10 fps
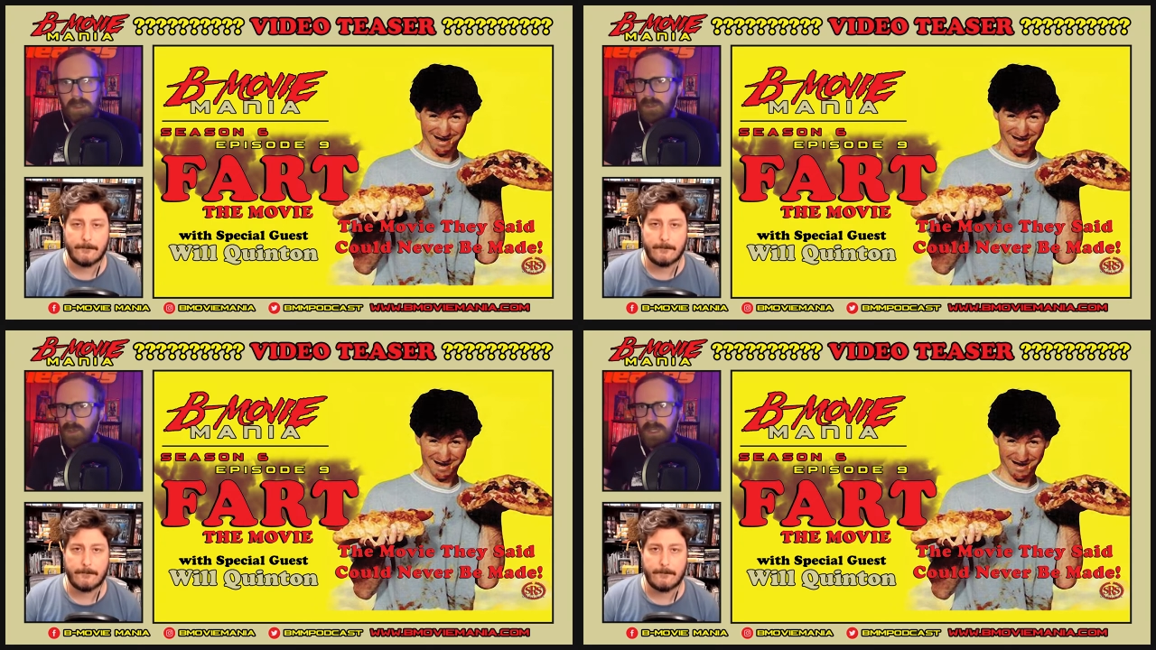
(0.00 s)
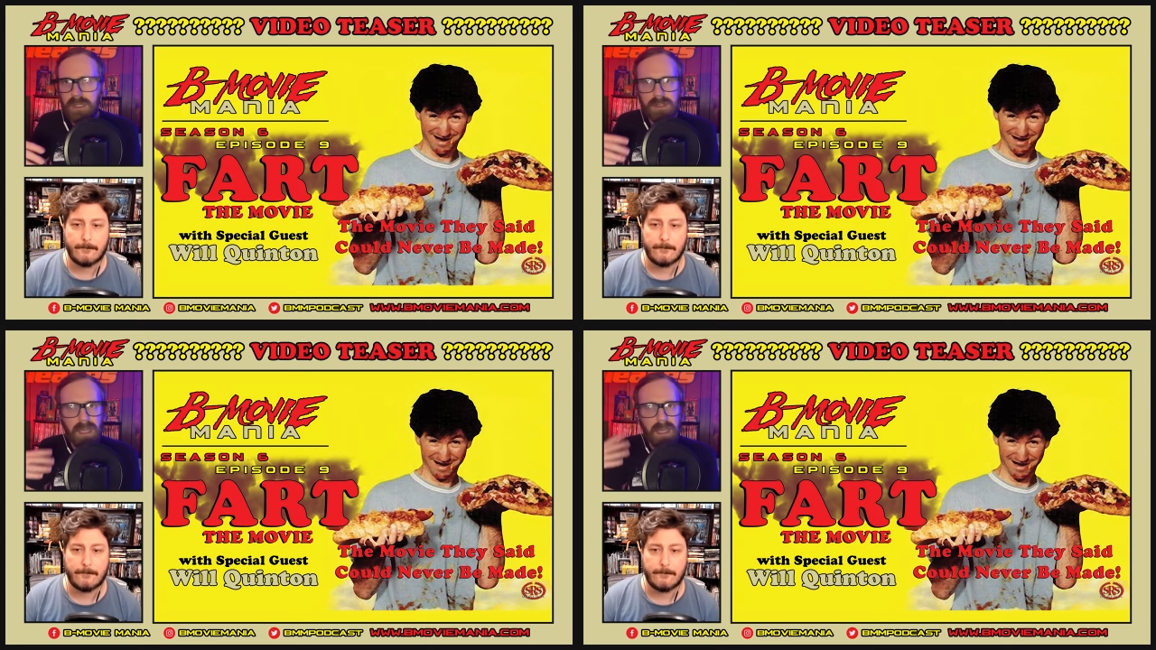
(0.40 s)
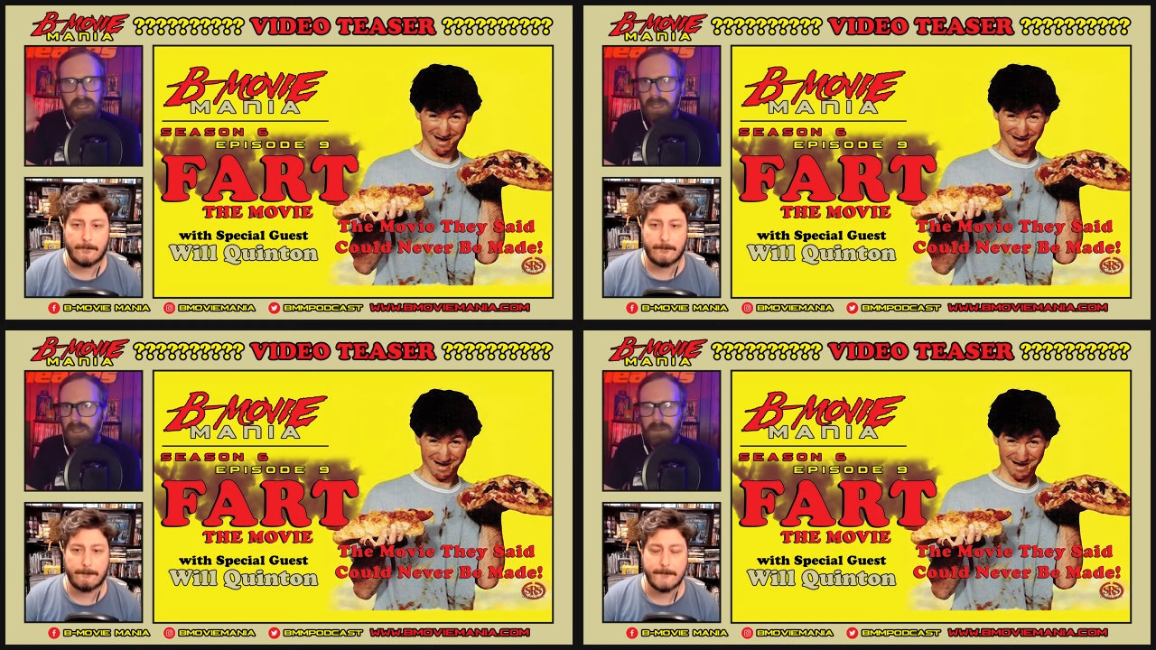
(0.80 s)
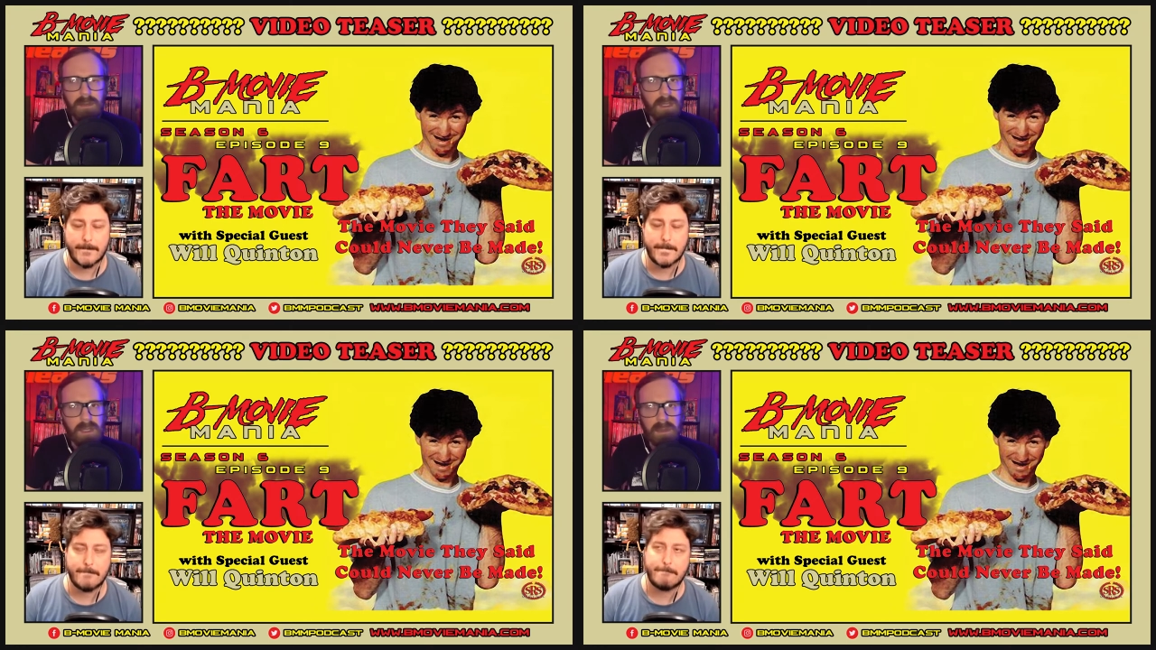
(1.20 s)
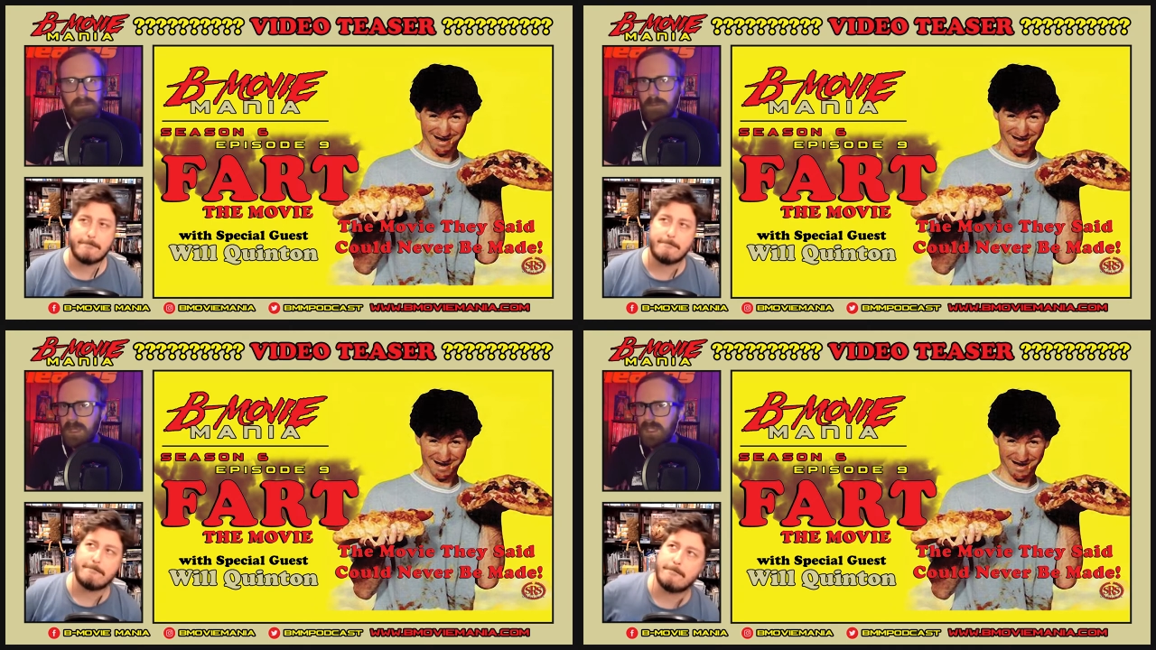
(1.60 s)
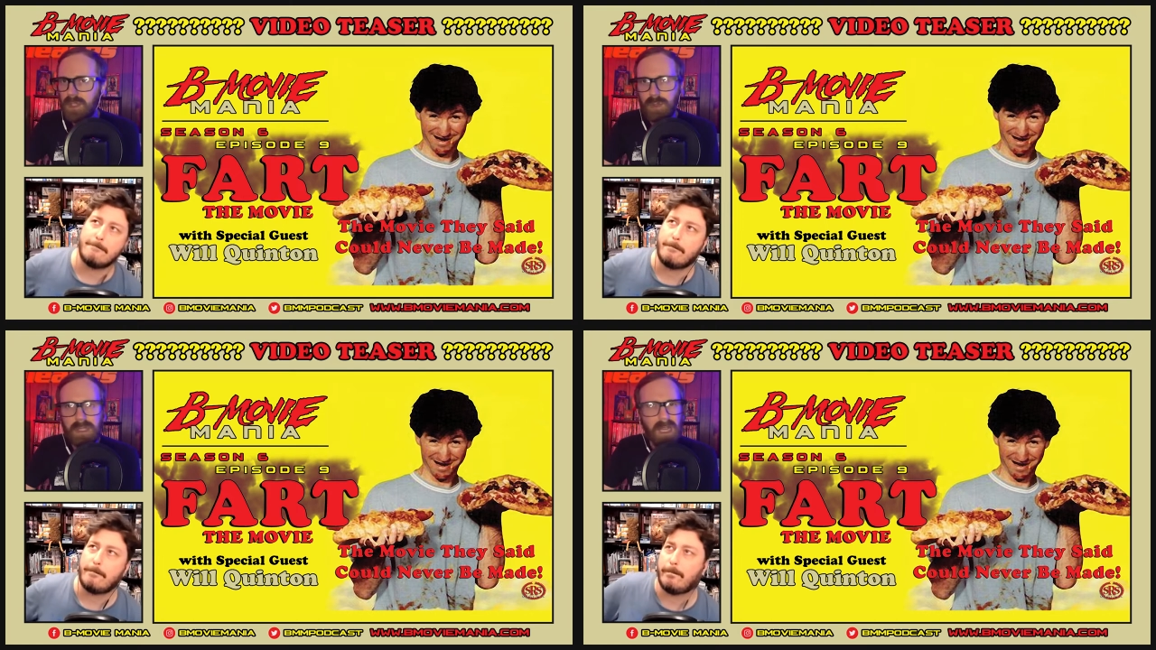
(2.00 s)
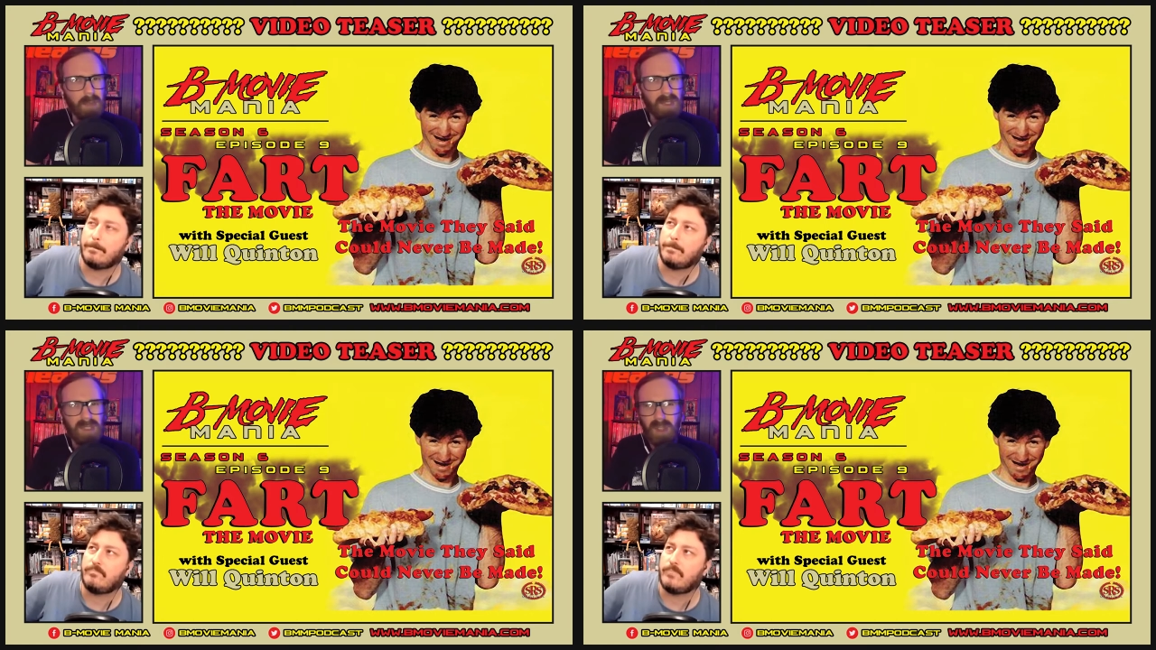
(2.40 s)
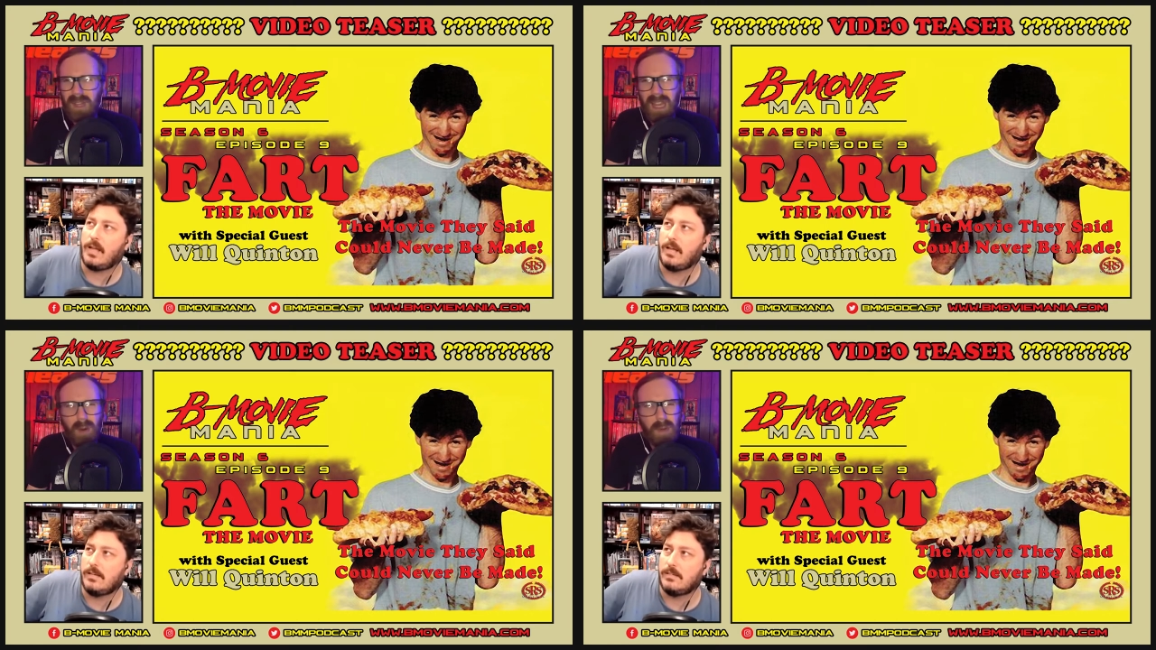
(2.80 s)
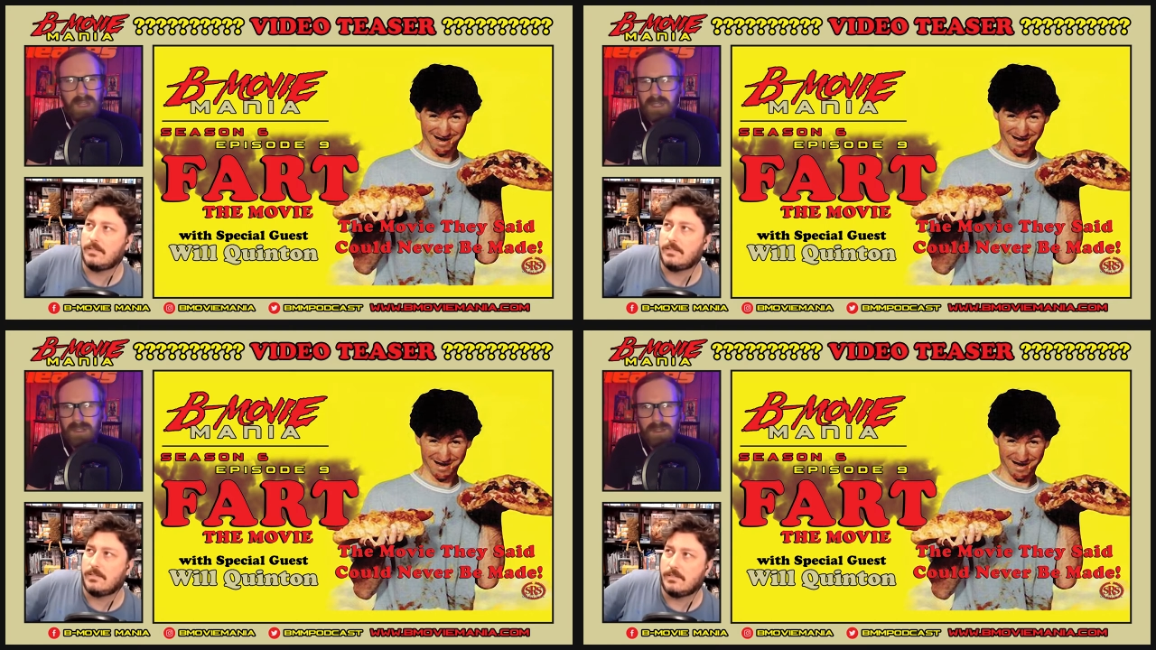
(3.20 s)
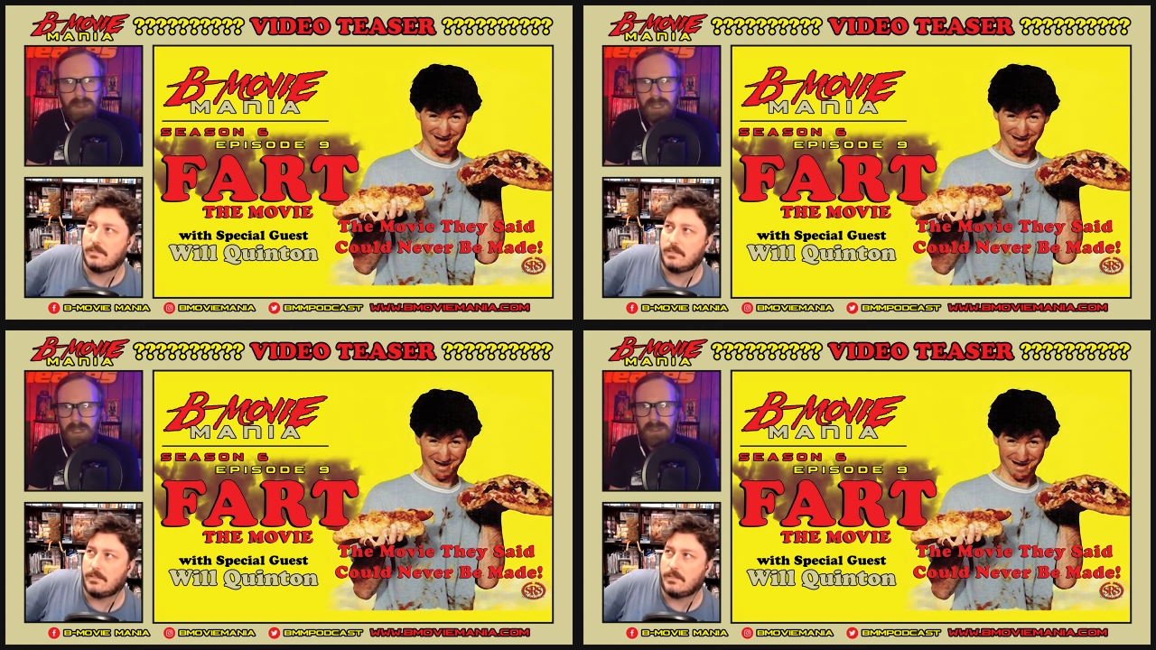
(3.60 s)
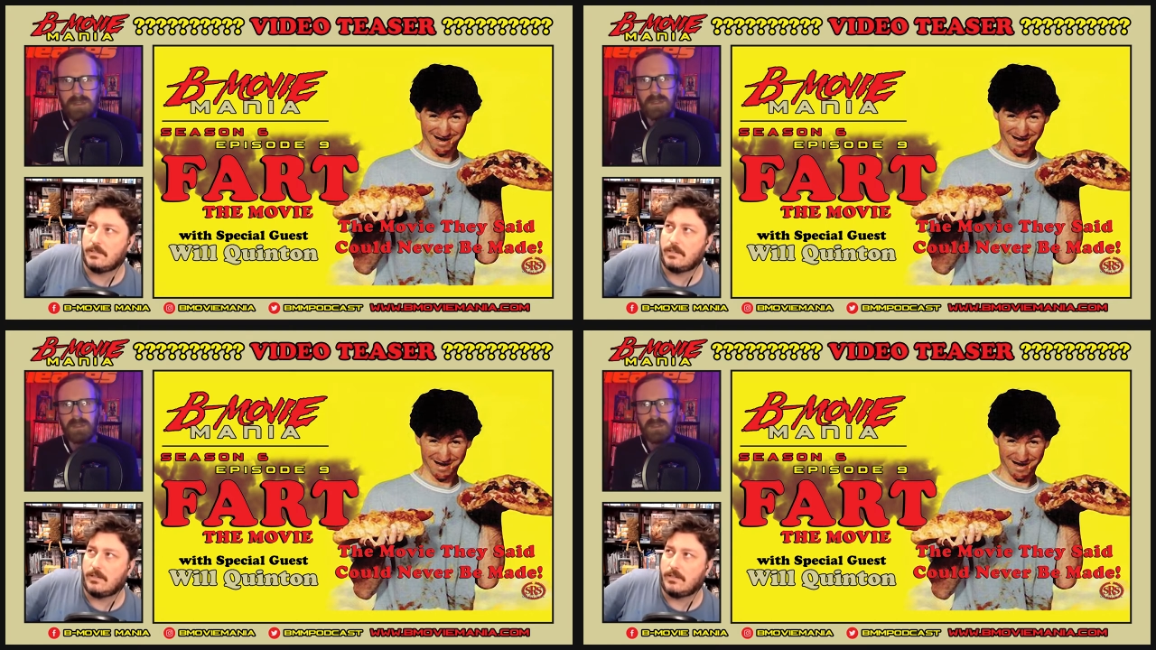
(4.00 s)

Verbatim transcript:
Speaker 1: Do we say mystery episode? How are we gonna do this?